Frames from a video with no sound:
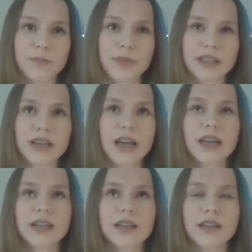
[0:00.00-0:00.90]
but
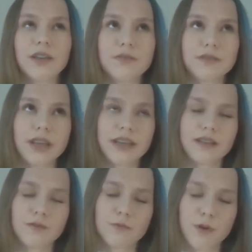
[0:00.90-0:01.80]
if
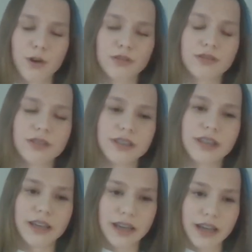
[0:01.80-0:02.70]
they want,
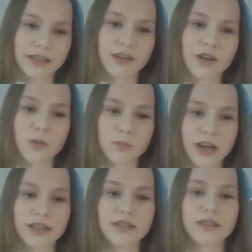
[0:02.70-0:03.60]
they can
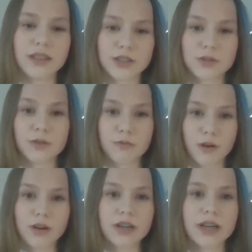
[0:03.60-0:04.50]
combine this with
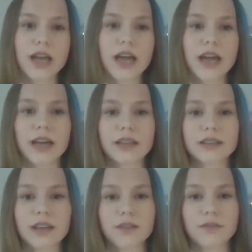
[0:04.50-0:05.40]
work.
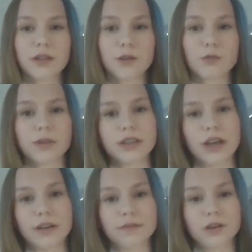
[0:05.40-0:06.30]
And I think women
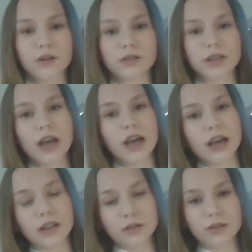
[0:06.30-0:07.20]
have got
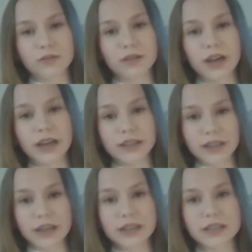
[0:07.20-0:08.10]
a lot of
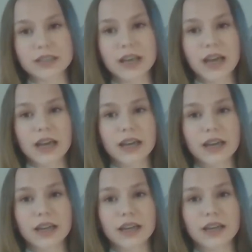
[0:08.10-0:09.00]
ideas.
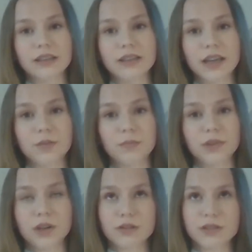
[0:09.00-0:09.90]

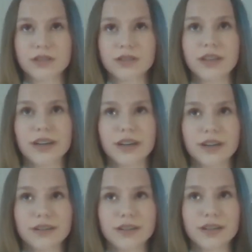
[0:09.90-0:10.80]
Because they
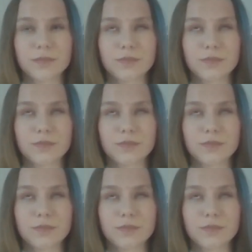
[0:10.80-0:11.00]
are